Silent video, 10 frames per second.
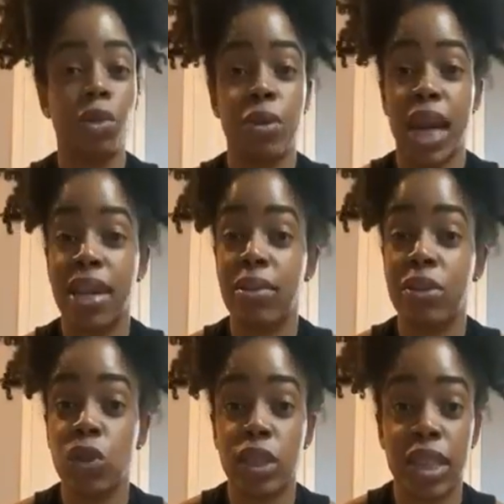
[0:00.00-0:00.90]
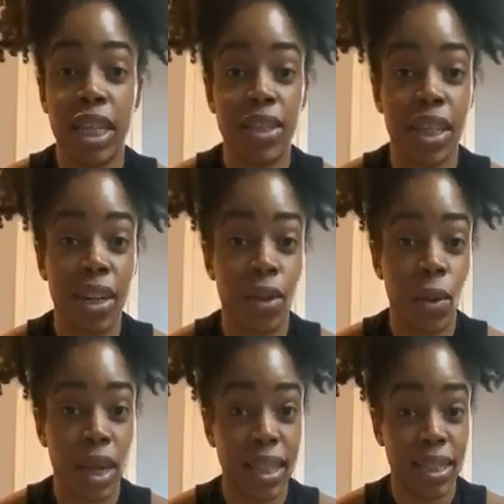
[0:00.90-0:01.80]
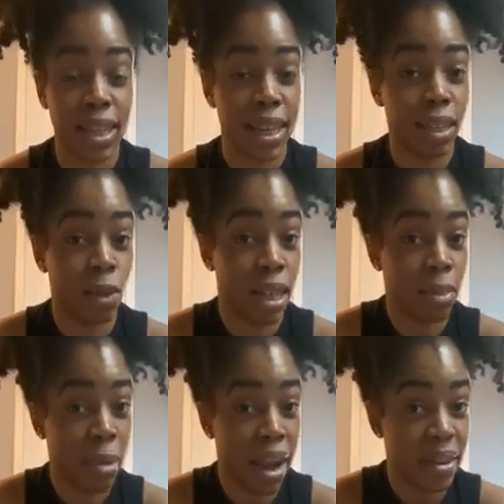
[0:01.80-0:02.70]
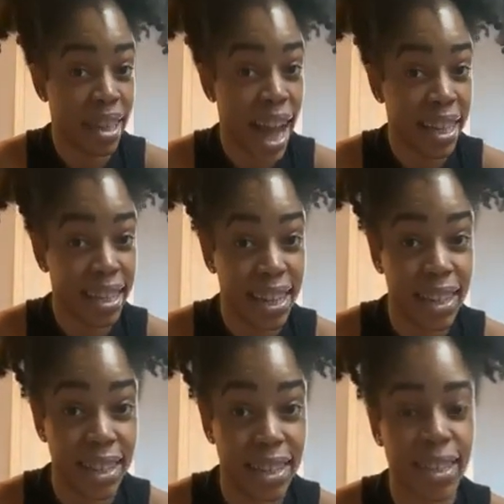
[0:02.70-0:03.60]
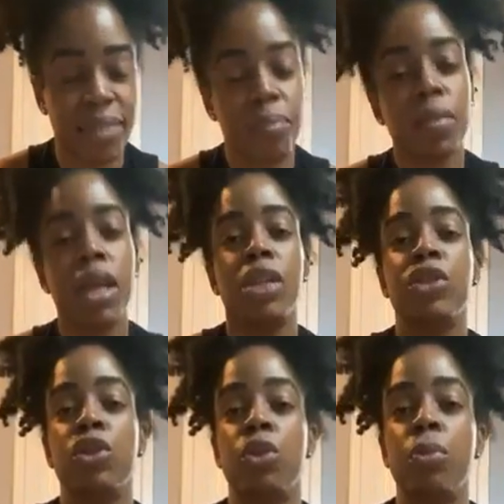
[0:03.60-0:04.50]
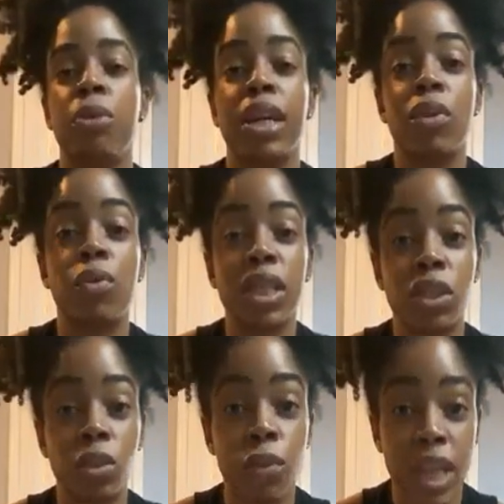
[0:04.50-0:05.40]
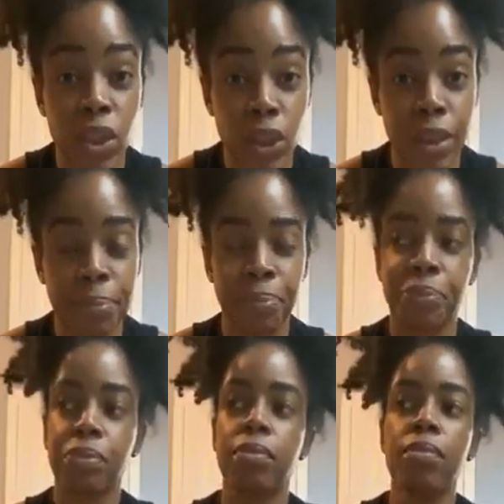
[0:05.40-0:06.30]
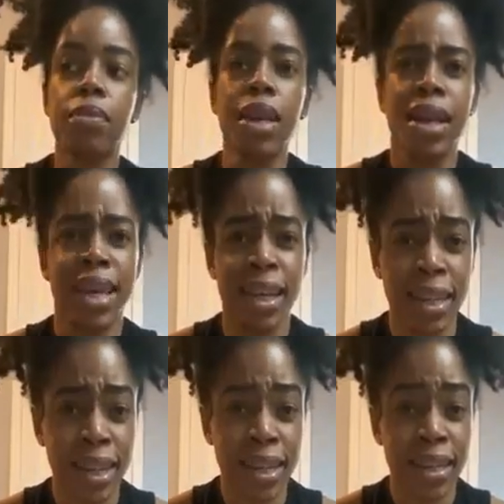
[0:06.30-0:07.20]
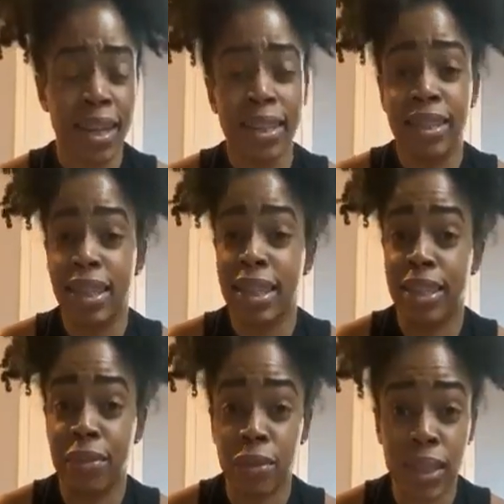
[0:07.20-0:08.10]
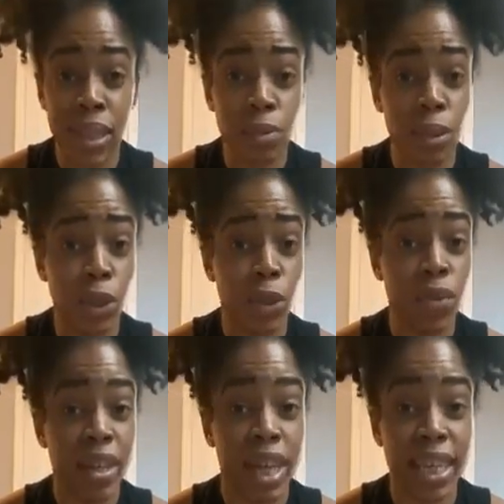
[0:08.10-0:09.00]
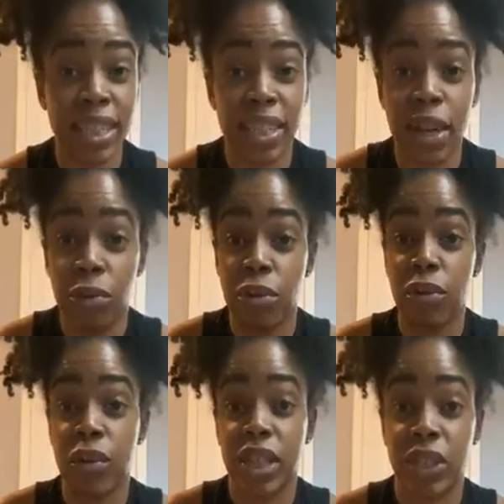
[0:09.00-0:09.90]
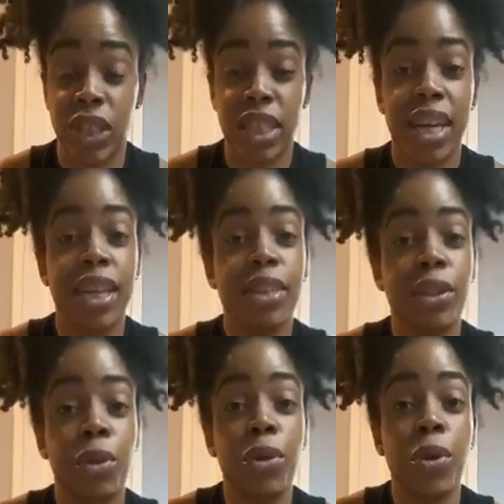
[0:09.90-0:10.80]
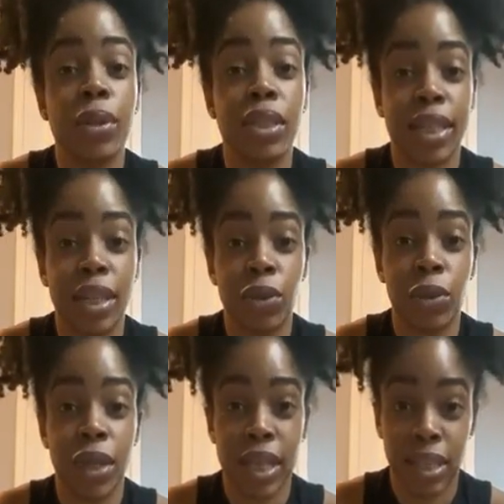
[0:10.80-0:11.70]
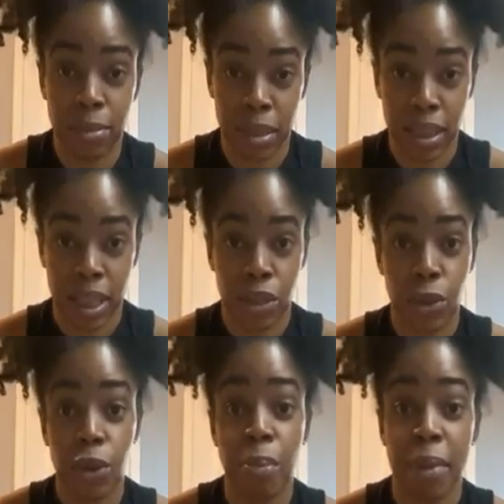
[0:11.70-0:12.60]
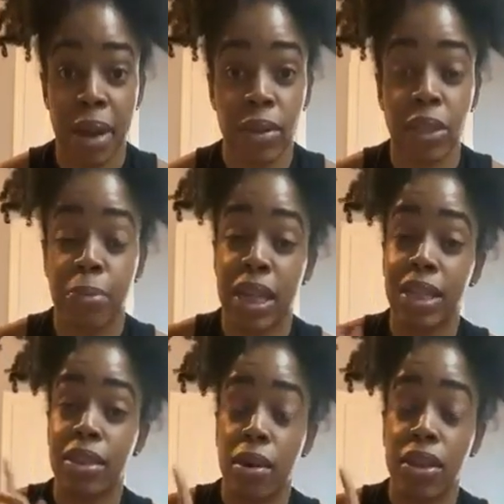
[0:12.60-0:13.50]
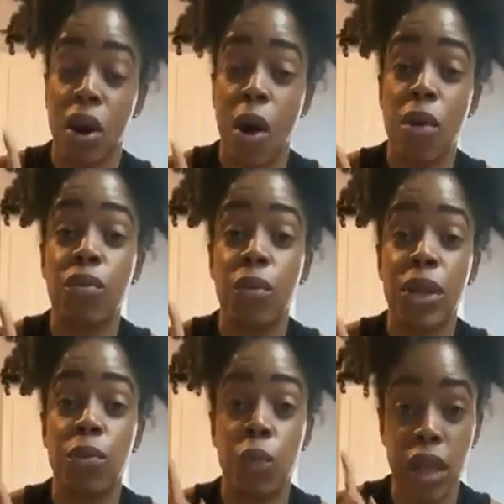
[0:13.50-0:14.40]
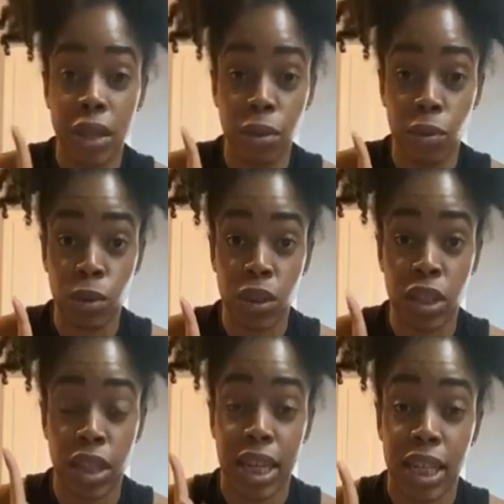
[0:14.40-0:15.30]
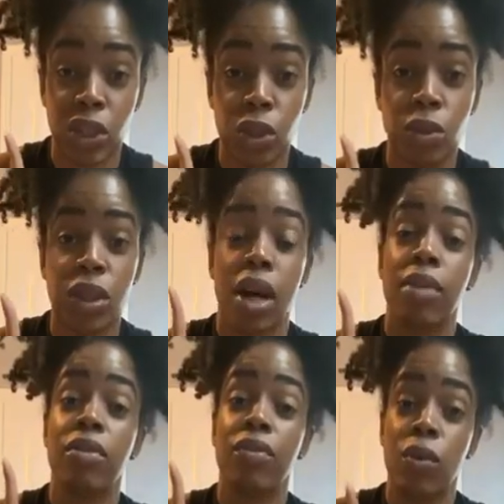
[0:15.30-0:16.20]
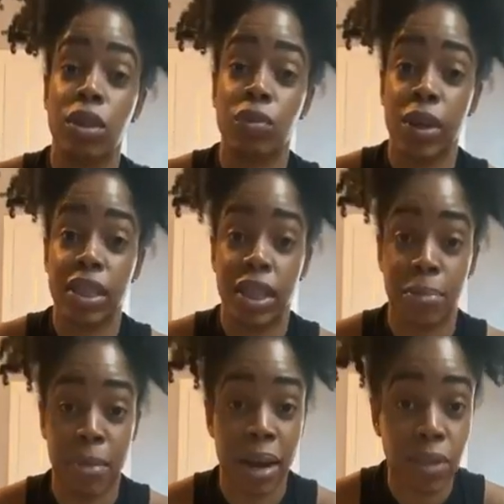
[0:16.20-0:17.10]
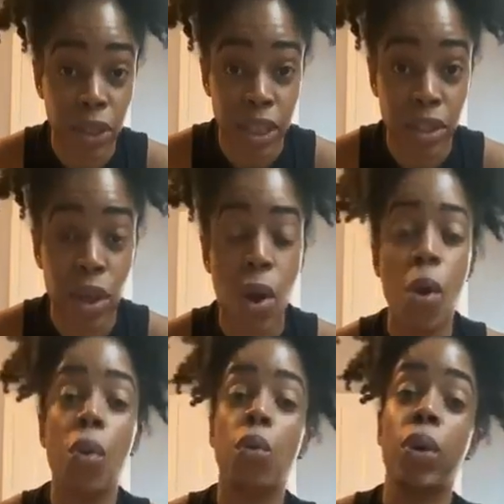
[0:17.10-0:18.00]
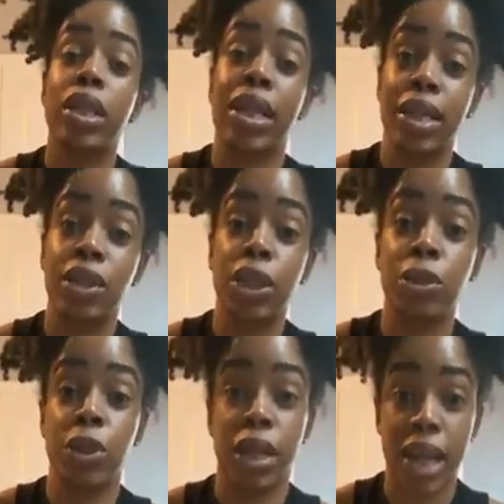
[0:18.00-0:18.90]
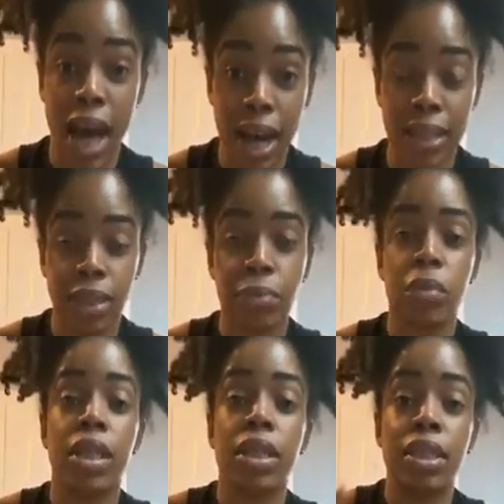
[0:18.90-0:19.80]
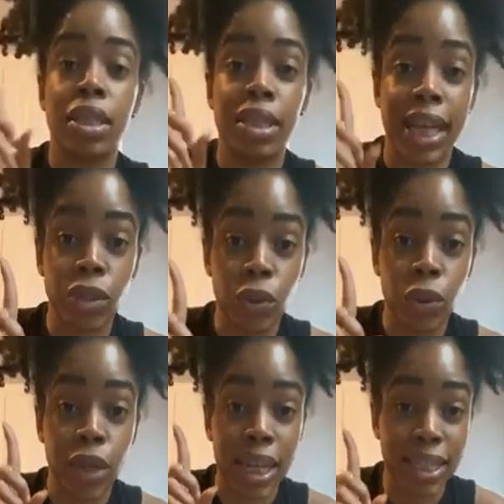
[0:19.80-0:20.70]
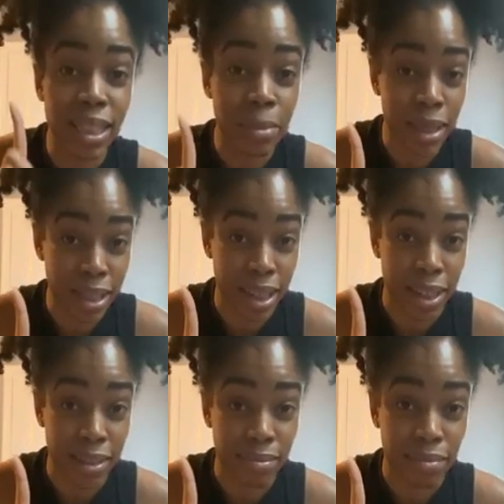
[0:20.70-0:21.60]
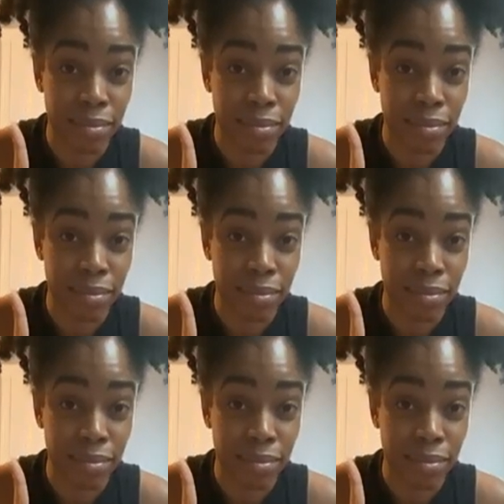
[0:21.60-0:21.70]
creative, strategic, anointed, transparent ideas to bring restoration, healing, deliverance, rejuvenation, a refreshing to your sexual intimacy, to your marriage. But it starts off with one roots to the issues of divorce rates in marriages, whether in church or not: sexual intimacy.